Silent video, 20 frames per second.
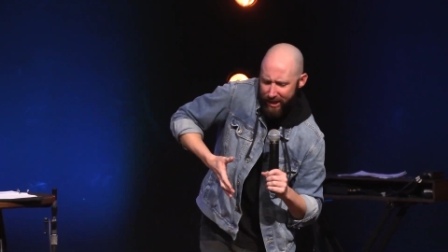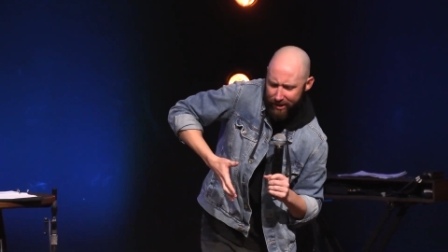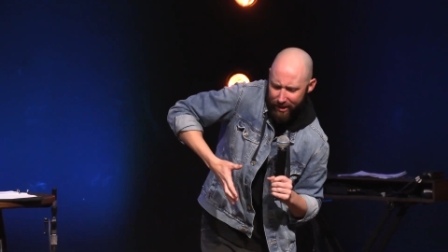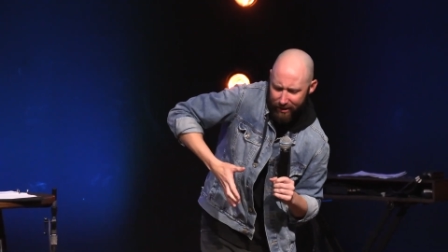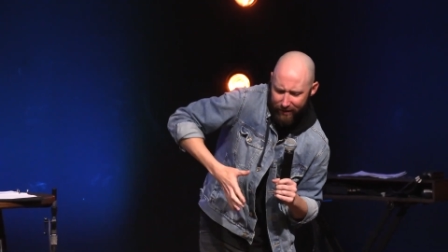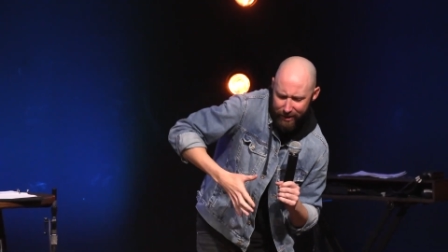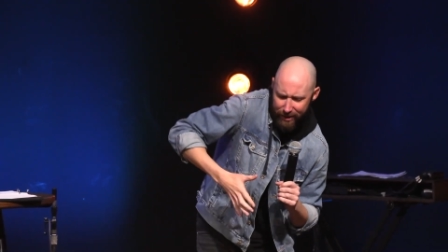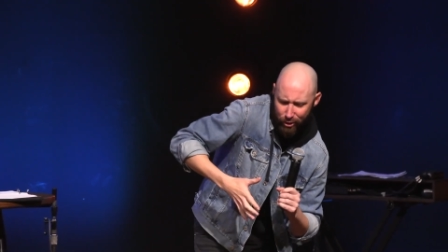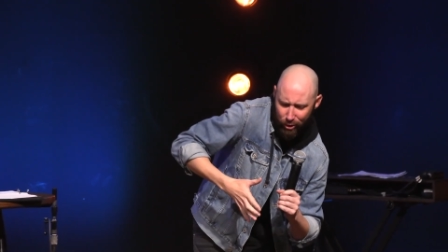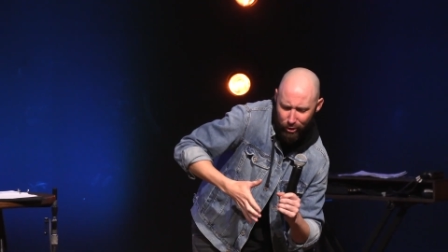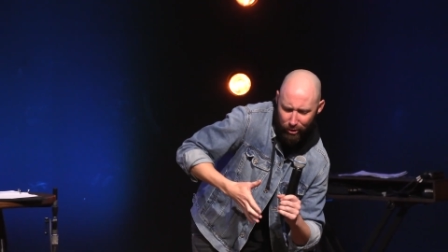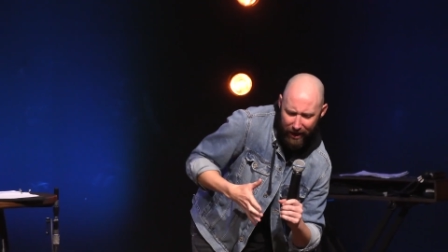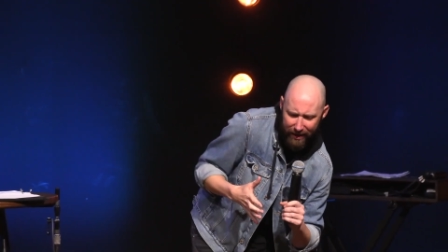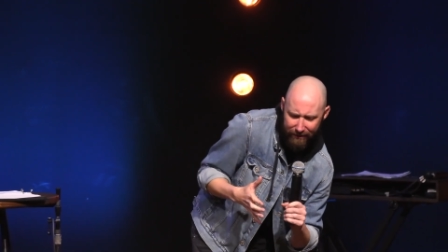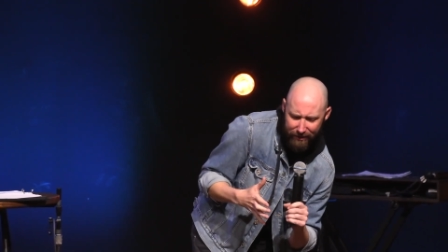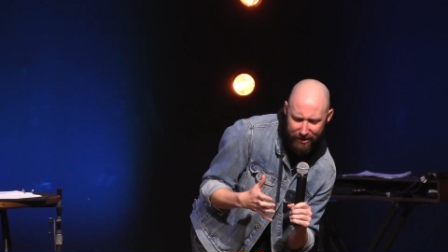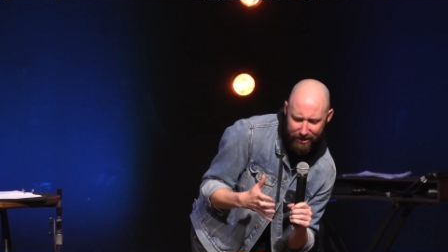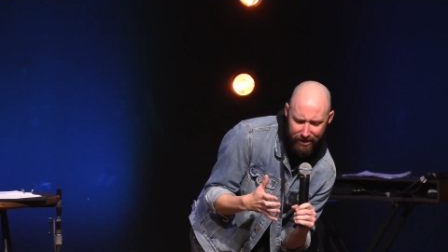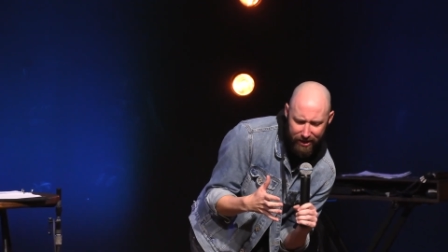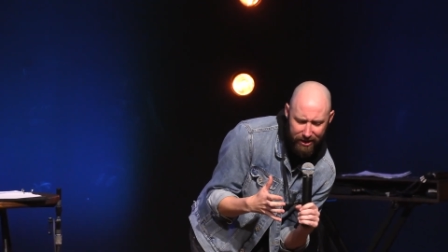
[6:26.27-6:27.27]
into these
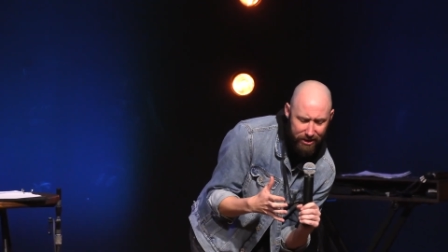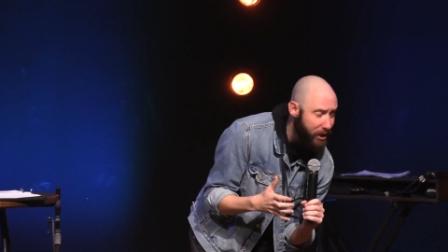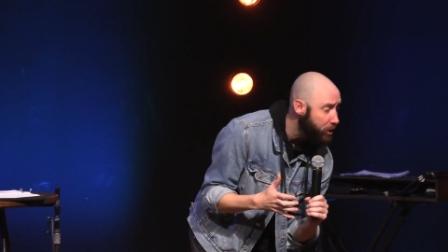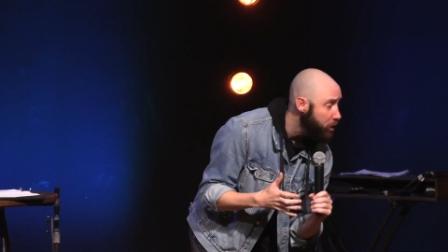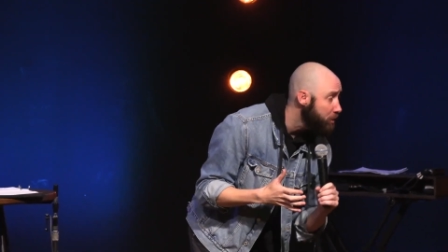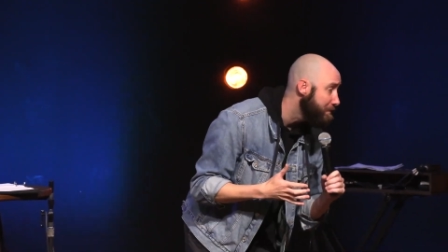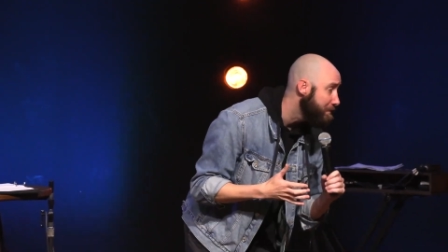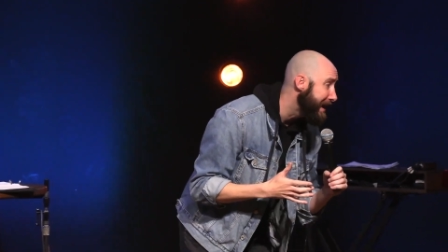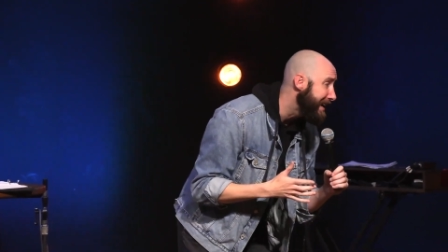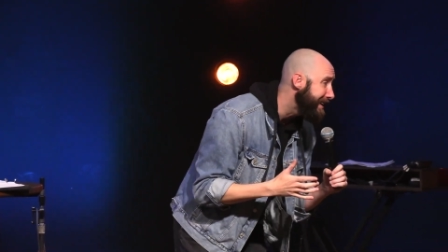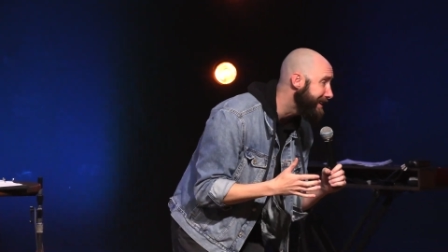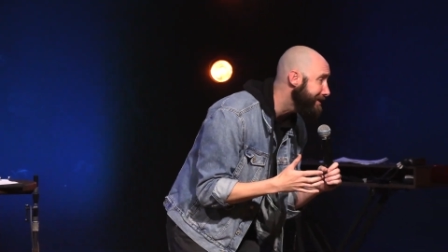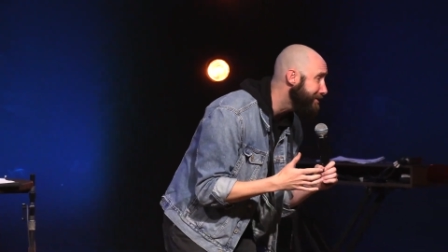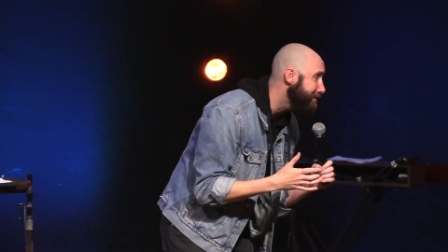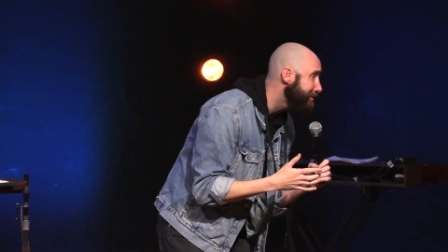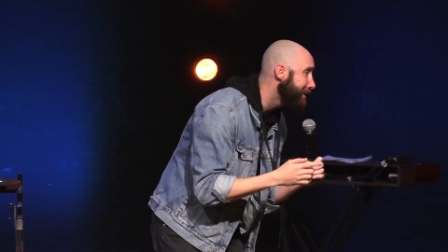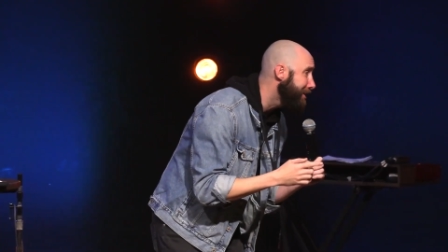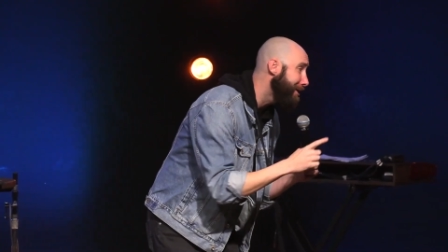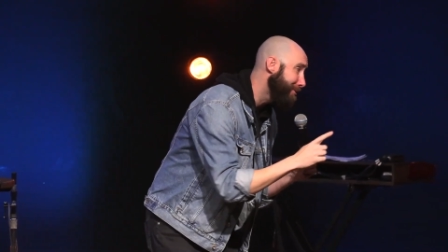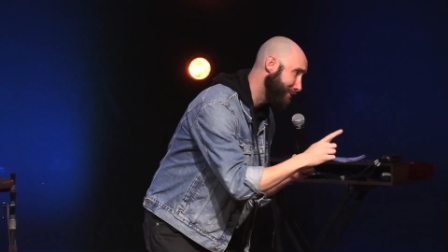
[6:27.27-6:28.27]
crevices and you may get
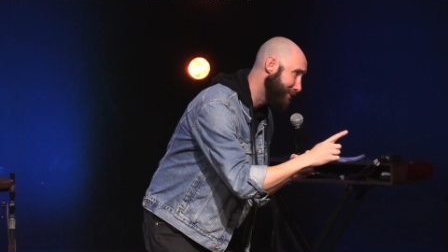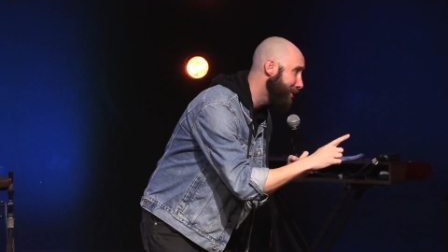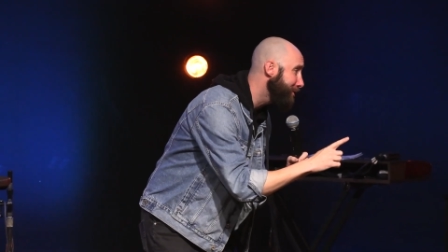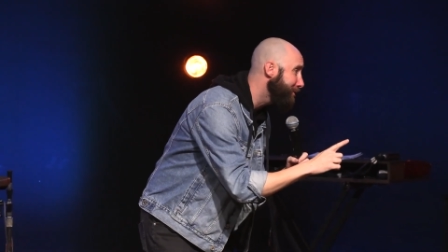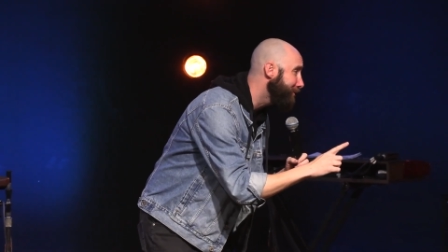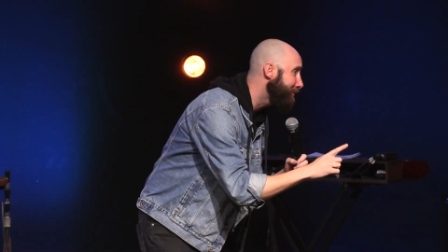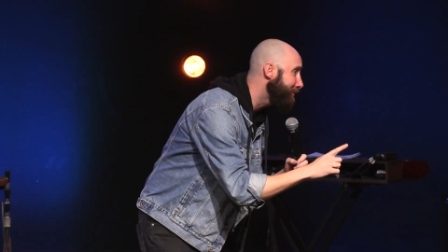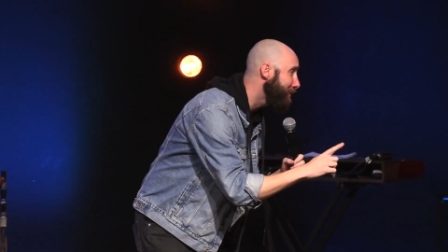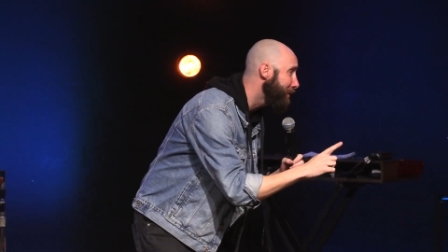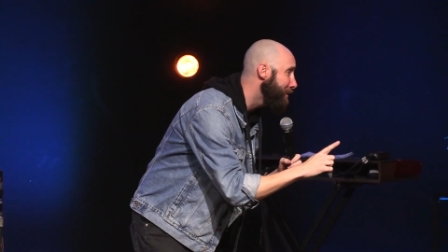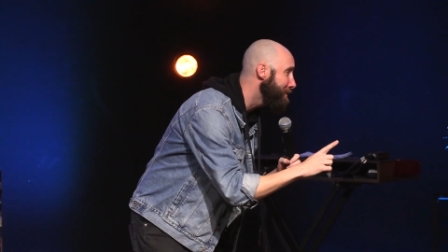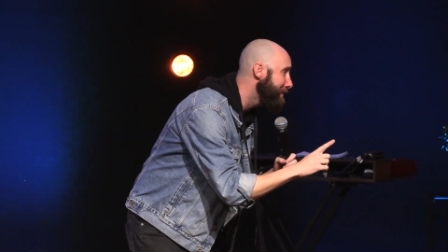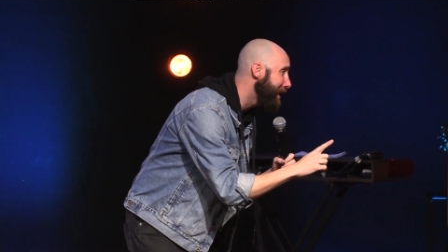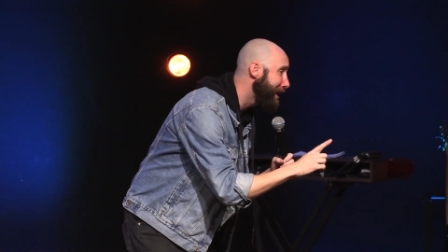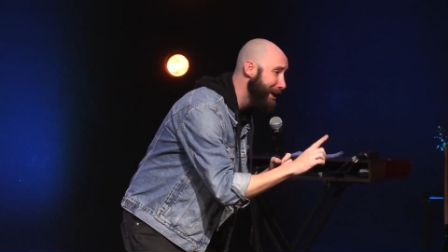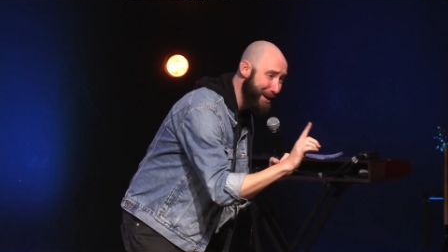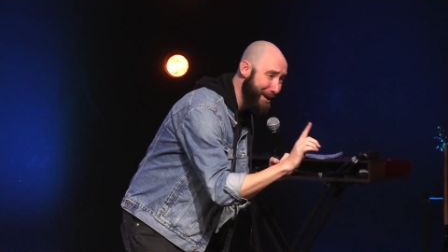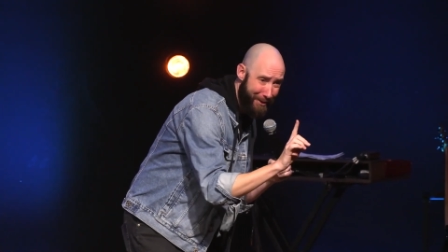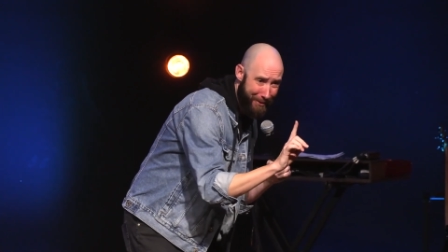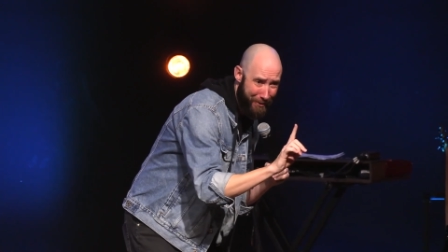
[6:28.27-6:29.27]
stuck just for a
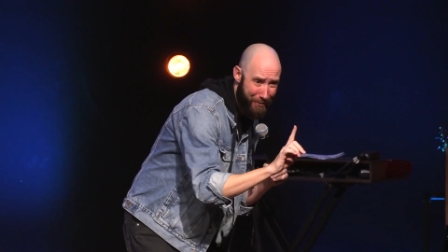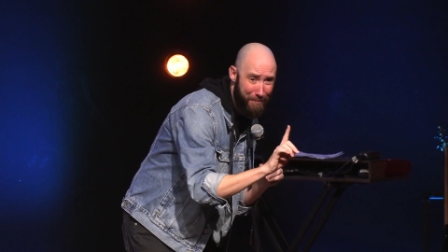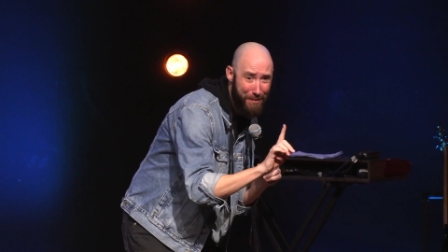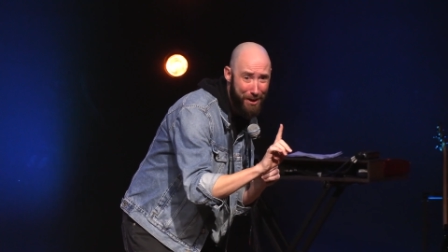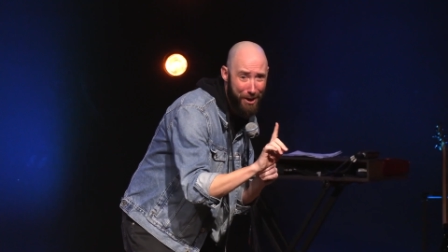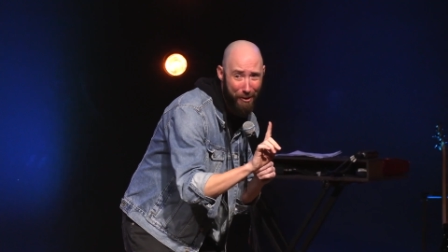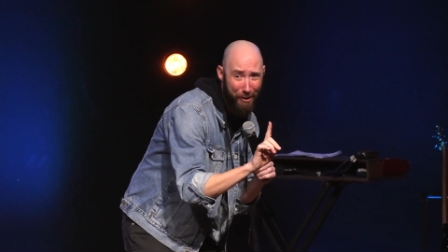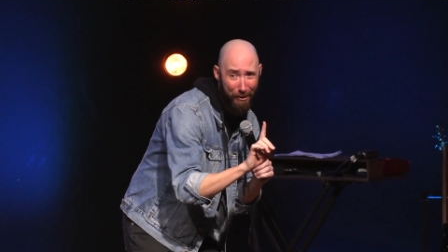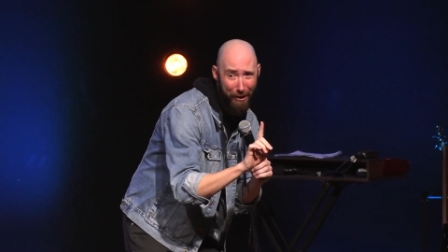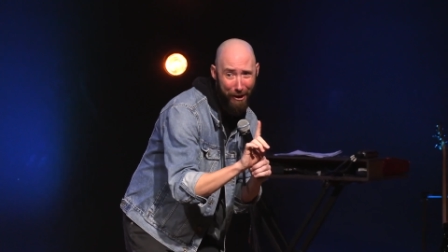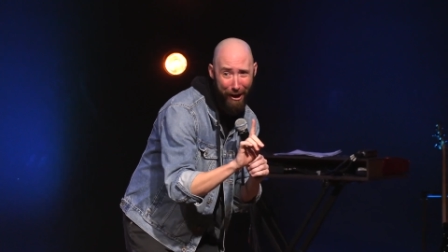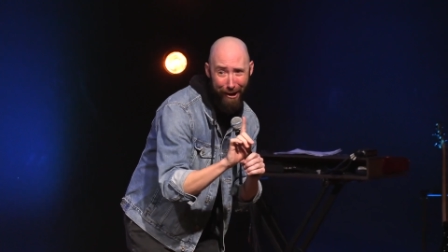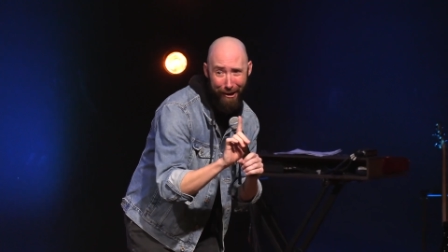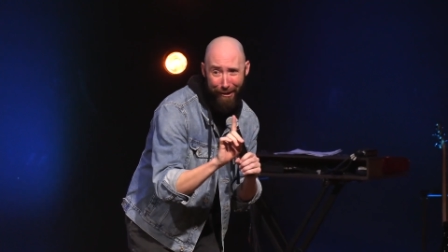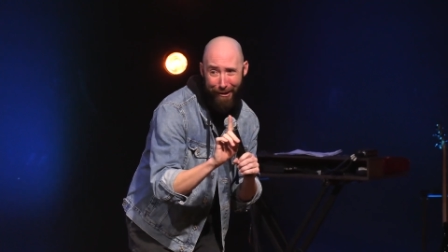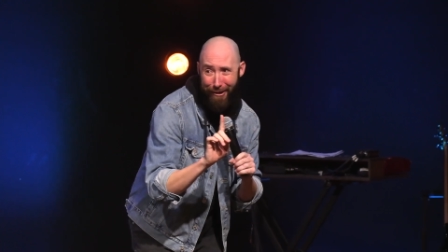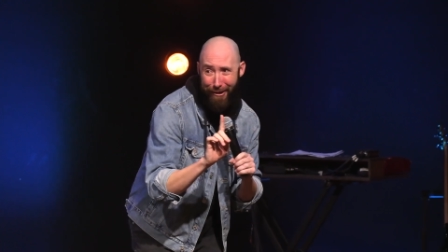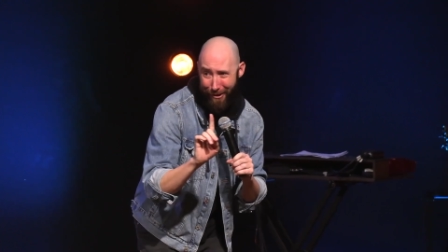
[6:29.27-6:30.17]
minute. You'll be all right.